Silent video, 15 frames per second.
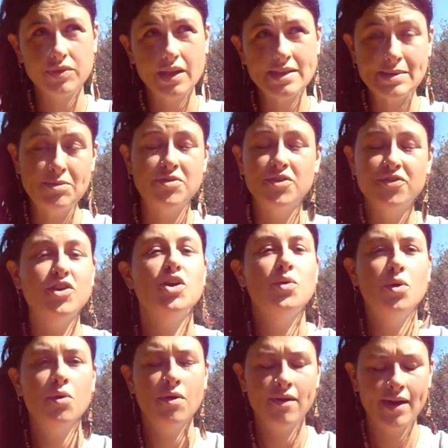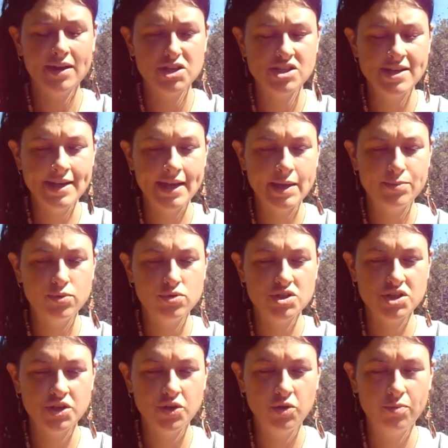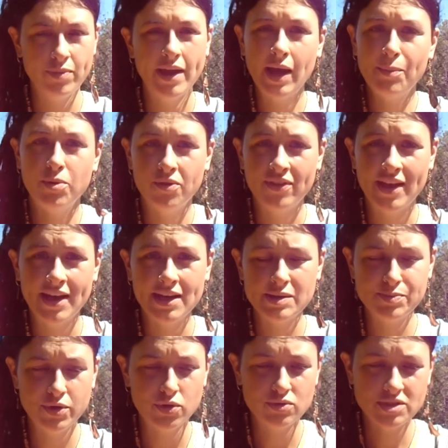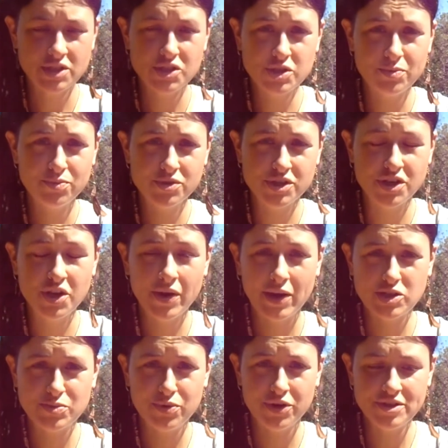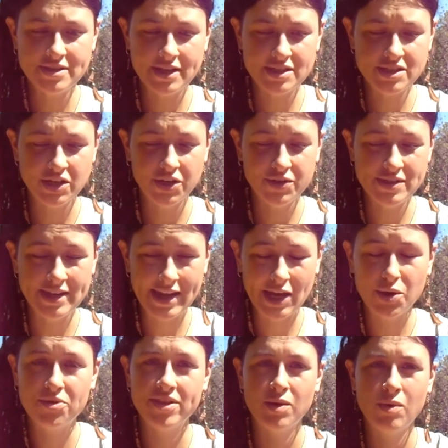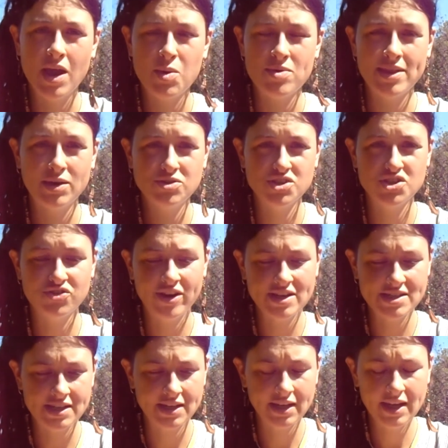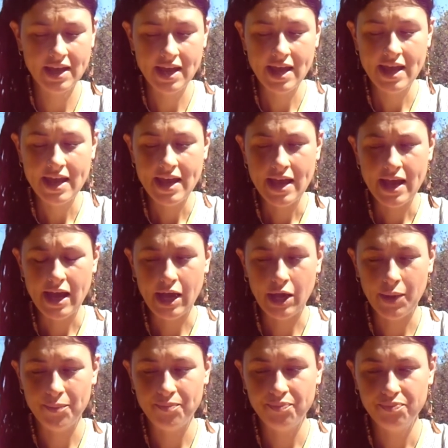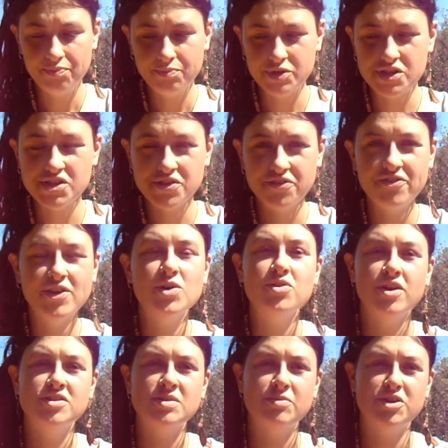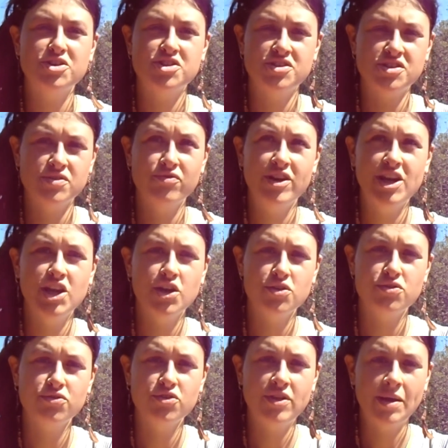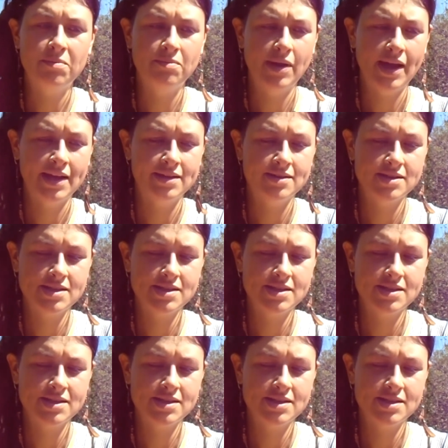some of the few who are actually able to pick up on that, but also to know how to process those in a healthy way without distracting. But to feel those emotions and really go through them and